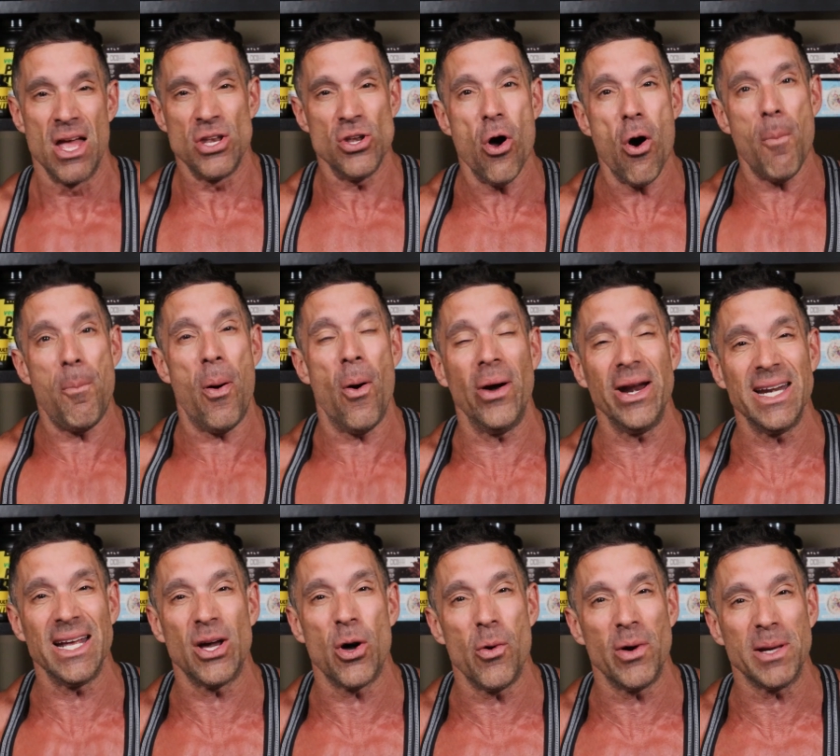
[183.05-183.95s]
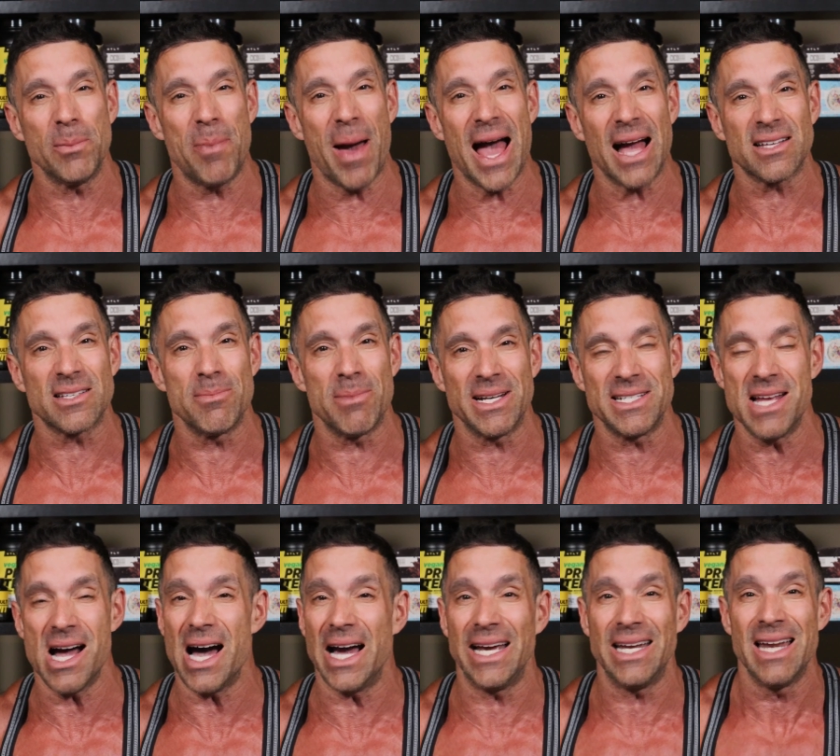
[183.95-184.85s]
No point in going back to my
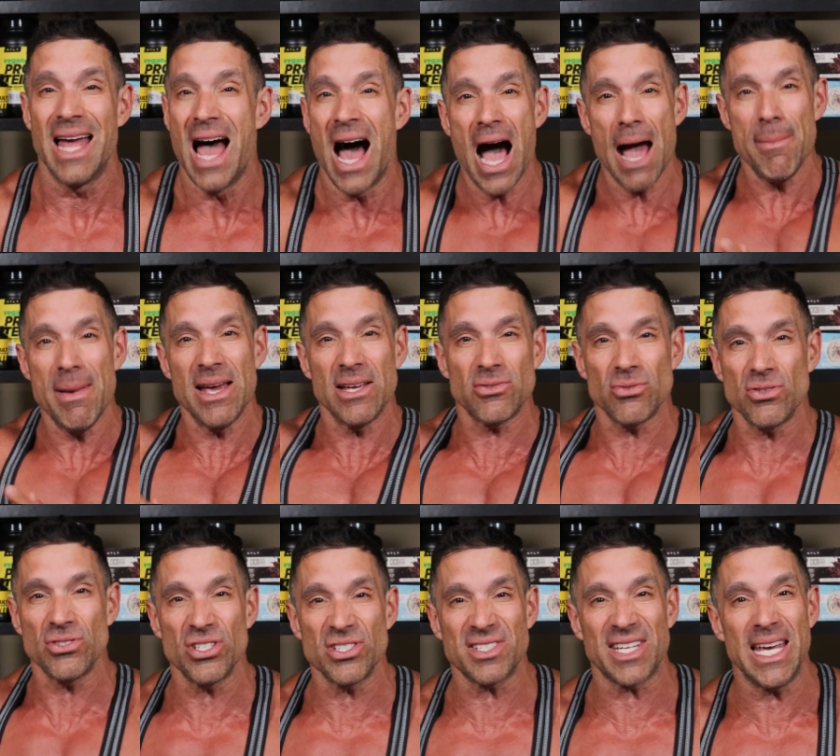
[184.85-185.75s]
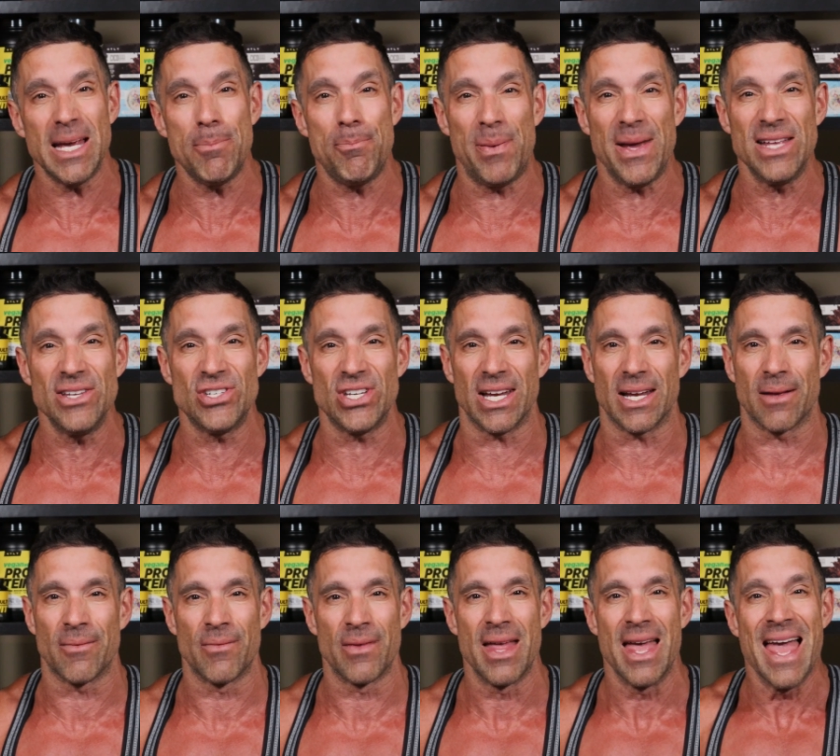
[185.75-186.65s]
diet. I may as well just keep
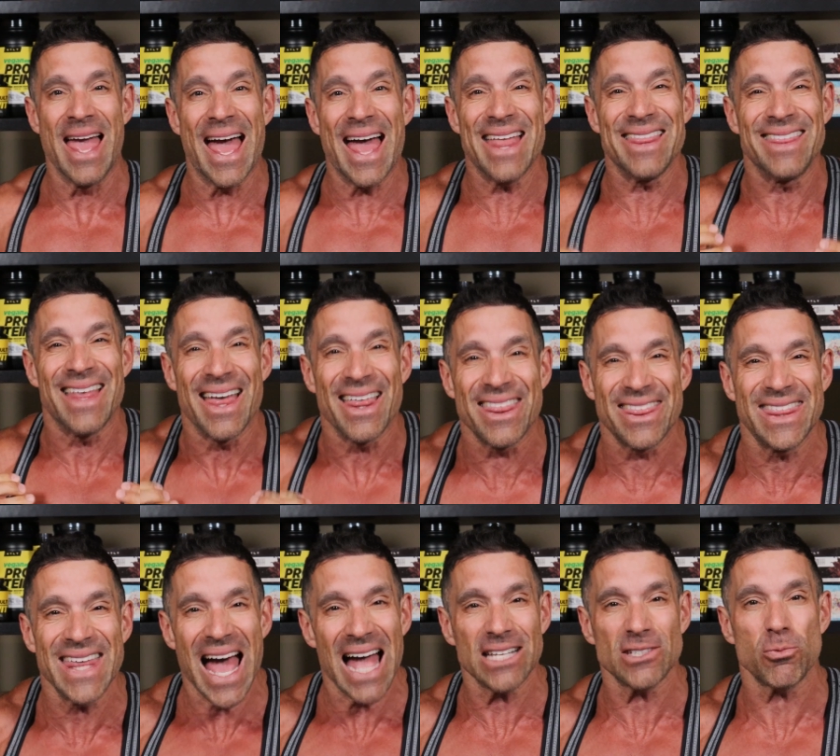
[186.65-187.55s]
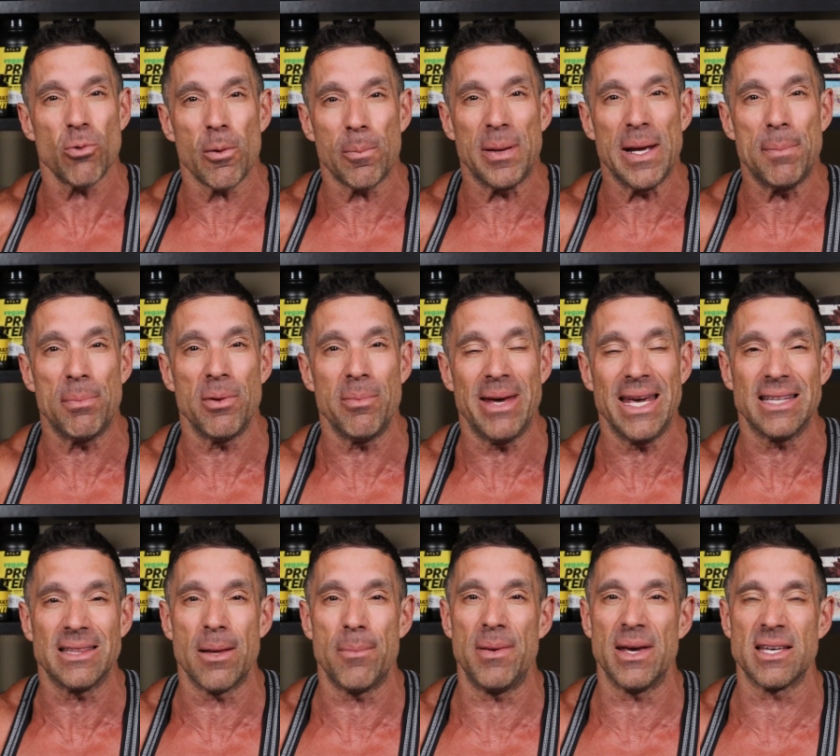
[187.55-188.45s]
binging. And that's where people
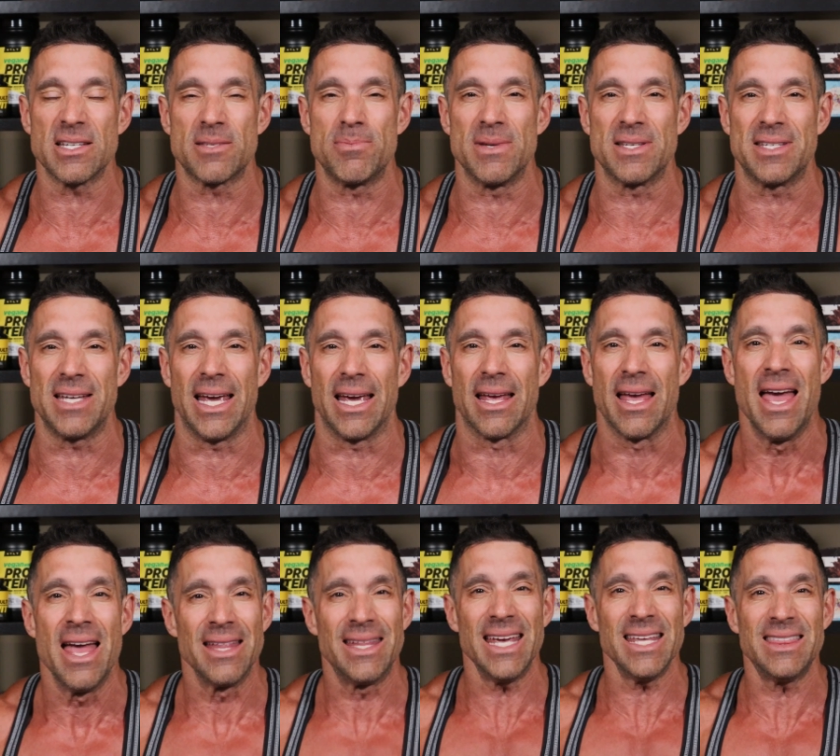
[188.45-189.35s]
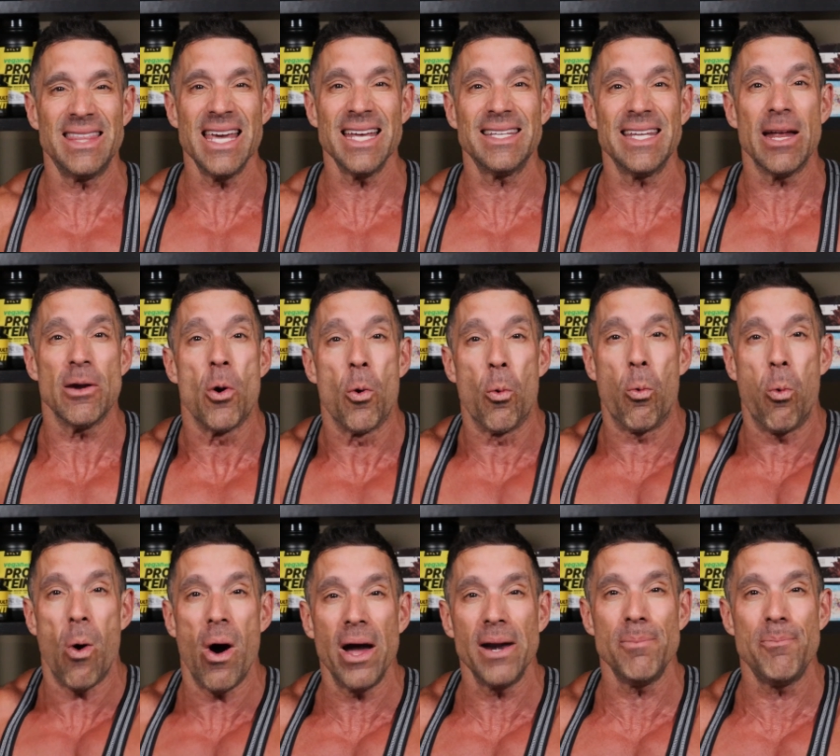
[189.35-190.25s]
make the biggest mistake. They think that
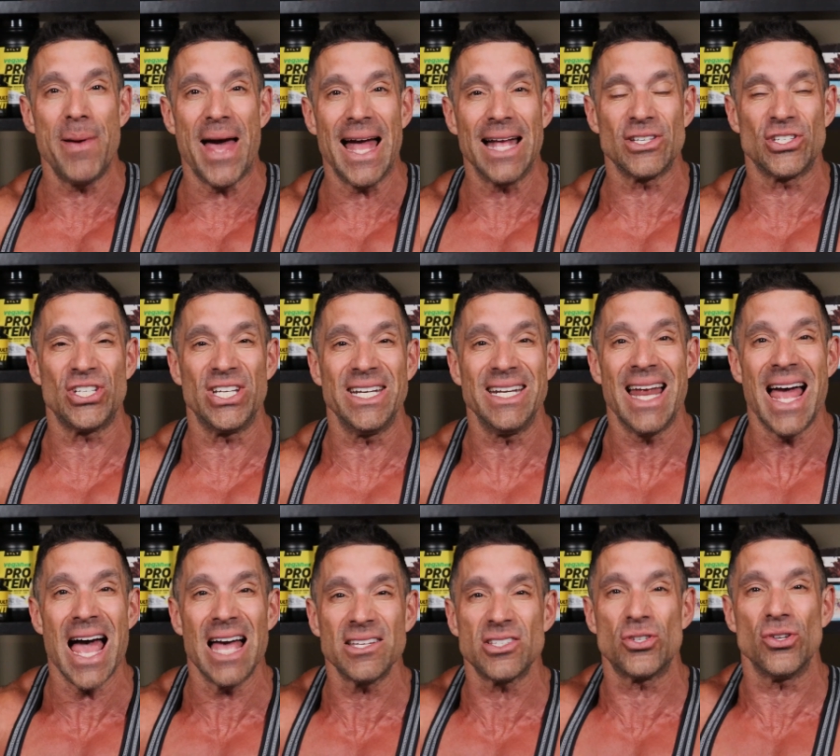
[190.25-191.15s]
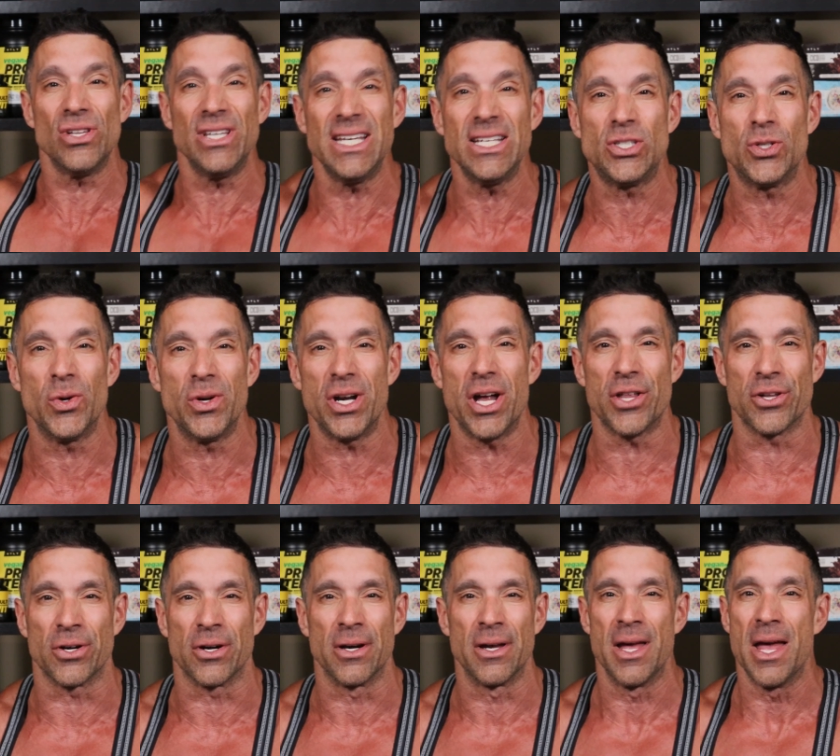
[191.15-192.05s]
one bad cheat has to lead to
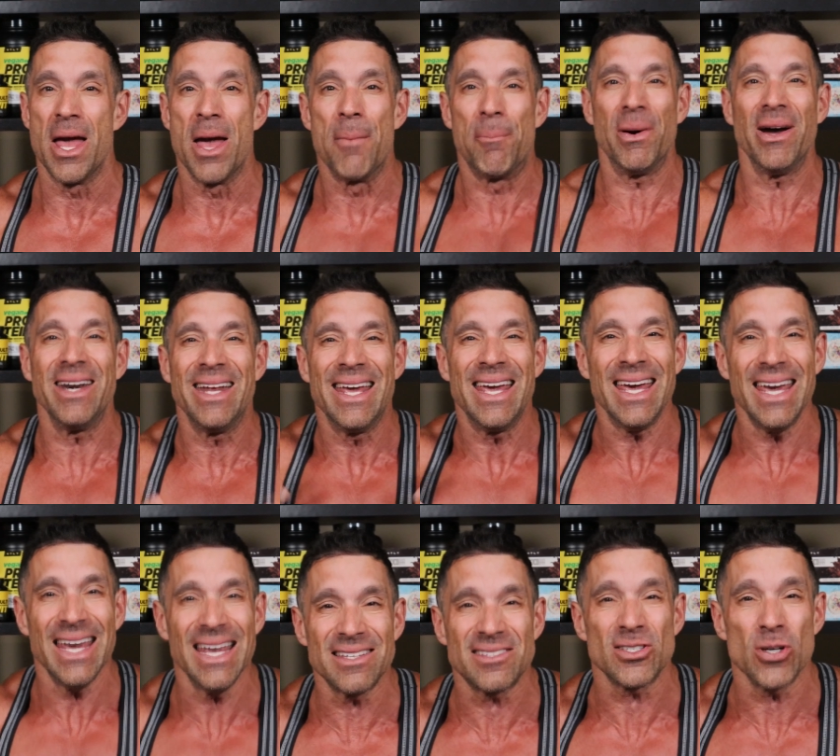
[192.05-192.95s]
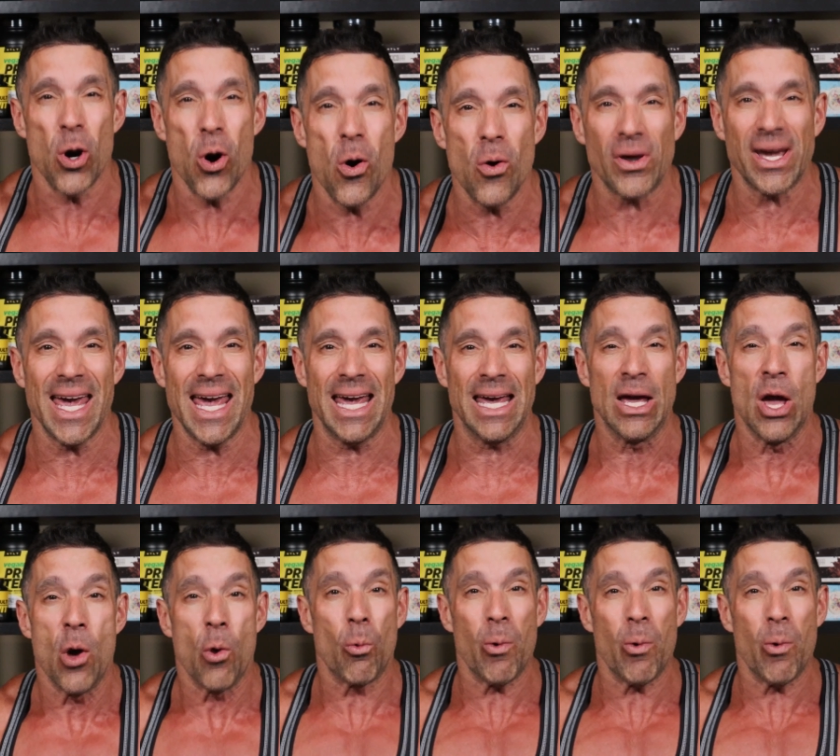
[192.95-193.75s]
another. But it's okay.